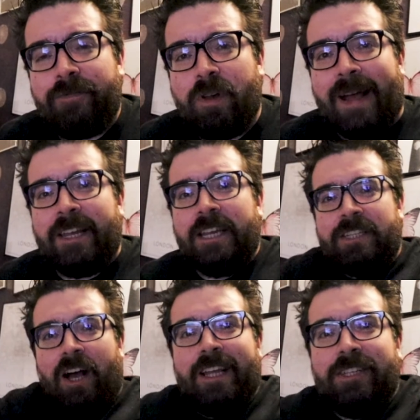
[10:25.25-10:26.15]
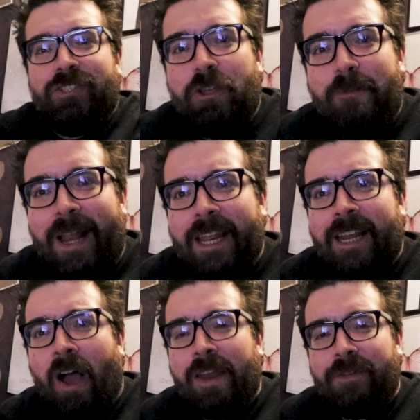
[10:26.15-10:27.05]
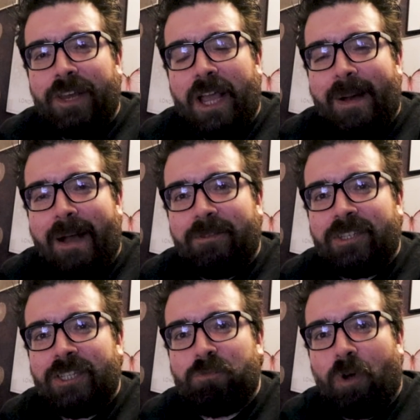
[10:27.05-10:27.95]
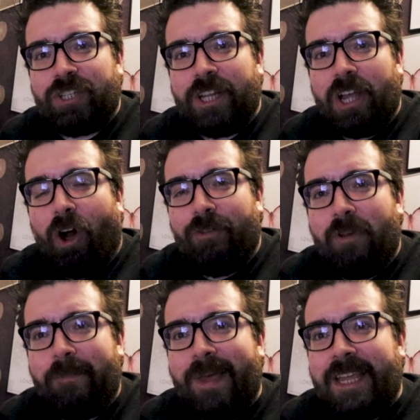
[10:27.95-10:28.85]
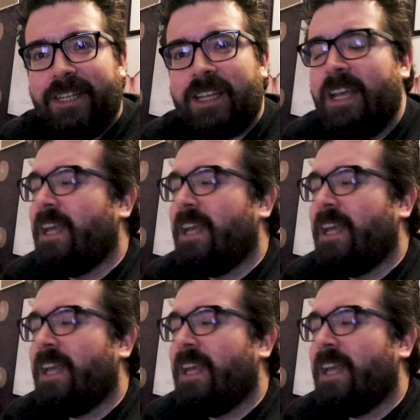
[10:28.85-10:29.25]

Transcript: through Andy's eyes Jubilee Line video out, which he's watching After on school. repeat.